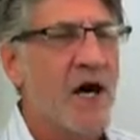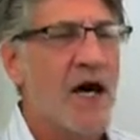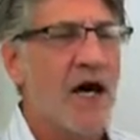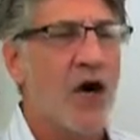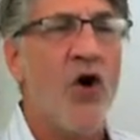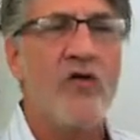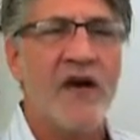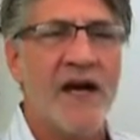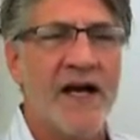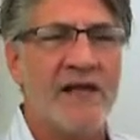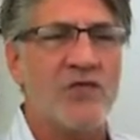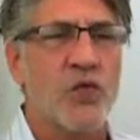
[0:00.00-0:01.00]
Uh,
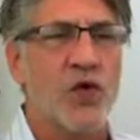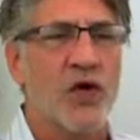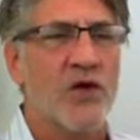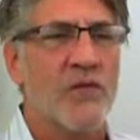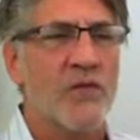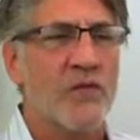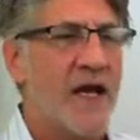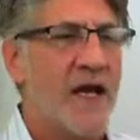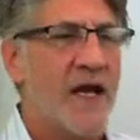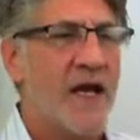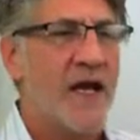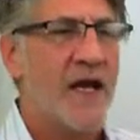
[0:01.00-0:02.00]
overnights were
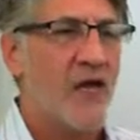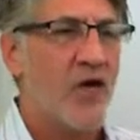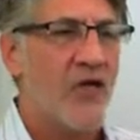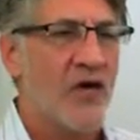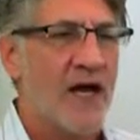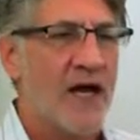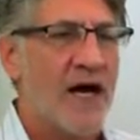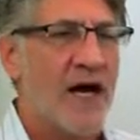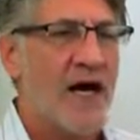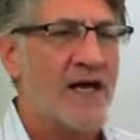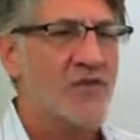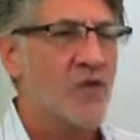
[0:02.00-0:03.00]
create or overnight
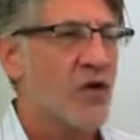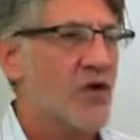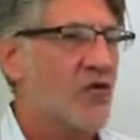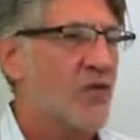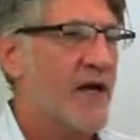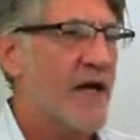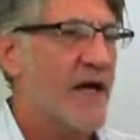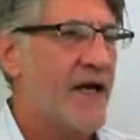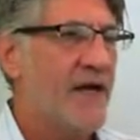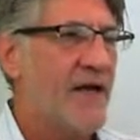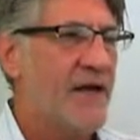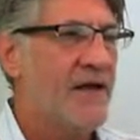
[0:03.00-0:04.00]
highs were
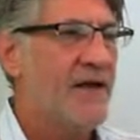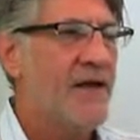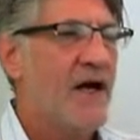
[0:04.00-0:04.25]
created,